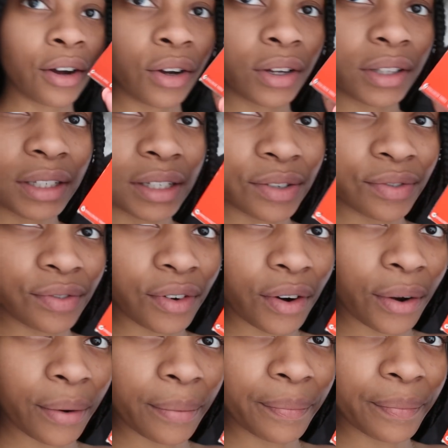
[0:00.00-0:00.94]
I got this
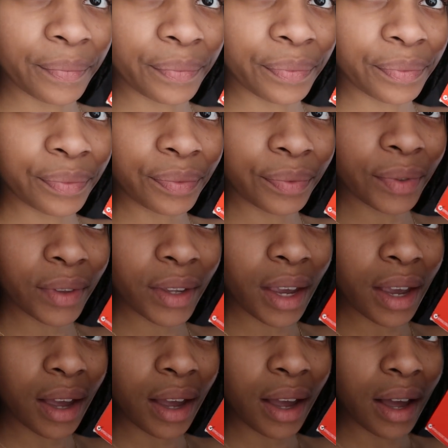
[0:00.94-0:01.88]
from
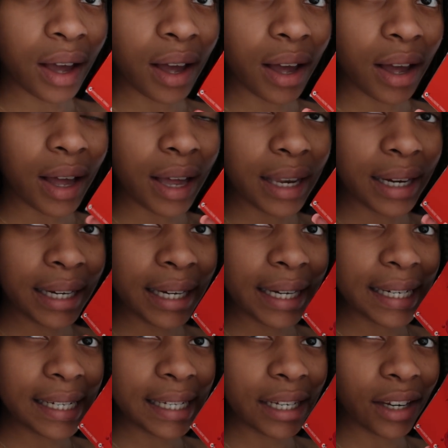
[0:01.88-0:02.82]

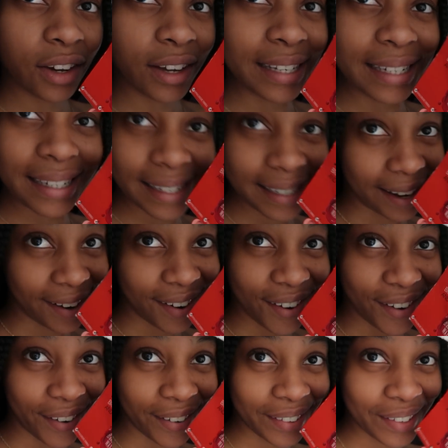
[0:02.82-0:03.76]
Lydia
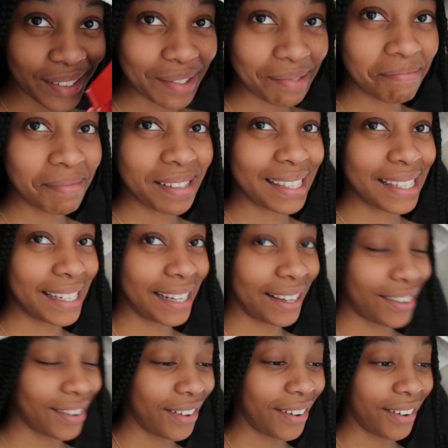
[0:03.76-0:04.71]
Dingo, Miss
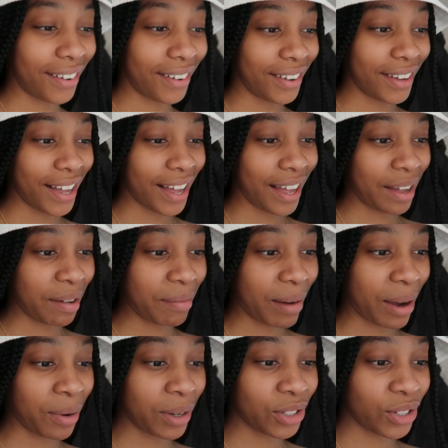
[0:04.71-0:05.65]
Dingo. I
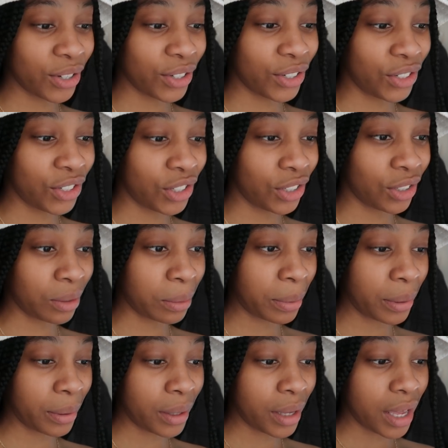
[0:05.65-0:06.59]
watch her on
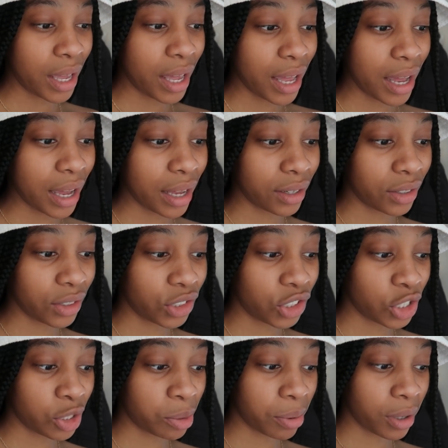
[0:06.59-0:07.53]
YouTube. And
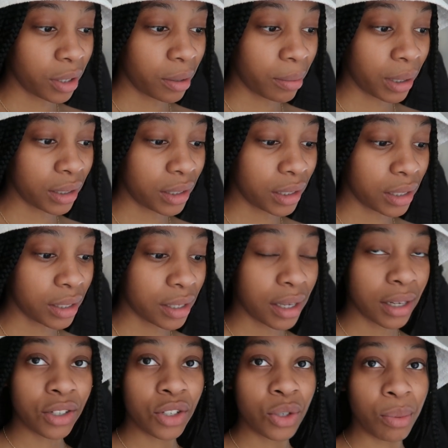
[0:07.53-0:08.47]
she spoke about this
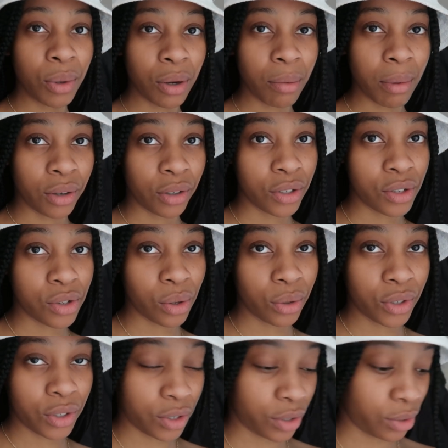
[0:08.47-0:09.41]
and she spoke about it on her
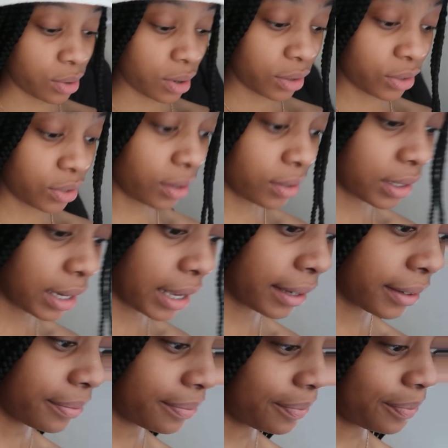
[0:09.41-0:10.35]
socials as well. So I was
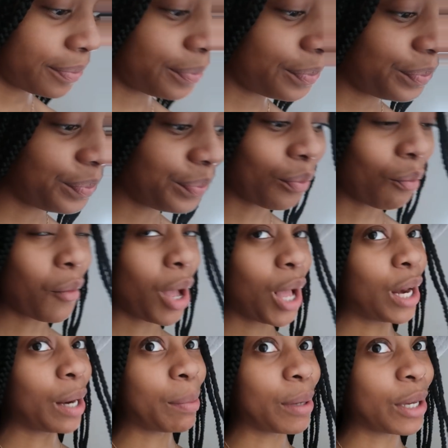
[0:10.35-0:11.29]
like,
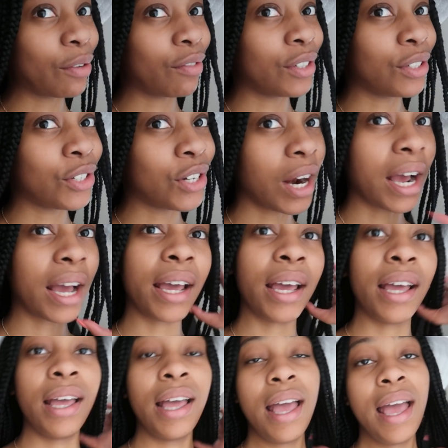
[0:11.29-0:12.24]
let me give it a
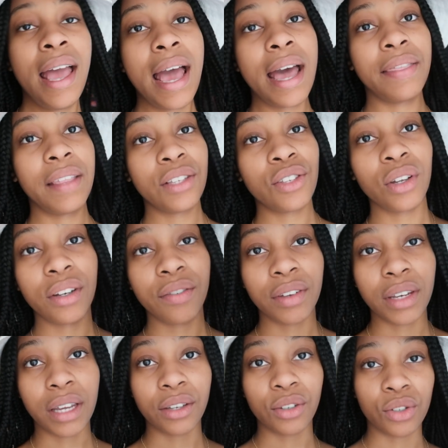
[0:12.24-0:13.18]
try. And that's the only
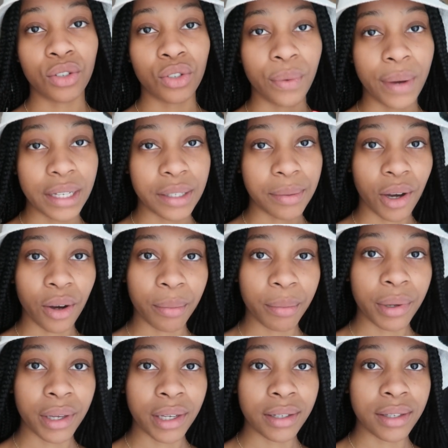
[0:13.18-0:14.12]
thing I use to wax my
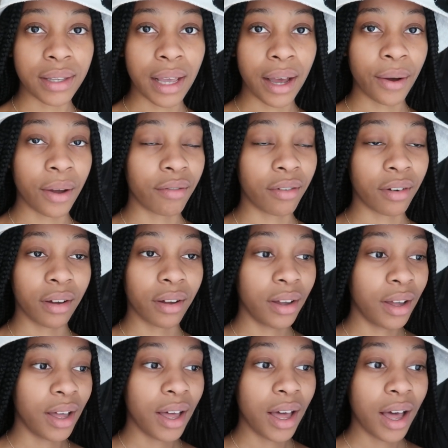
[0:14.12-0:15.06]
armpits. However,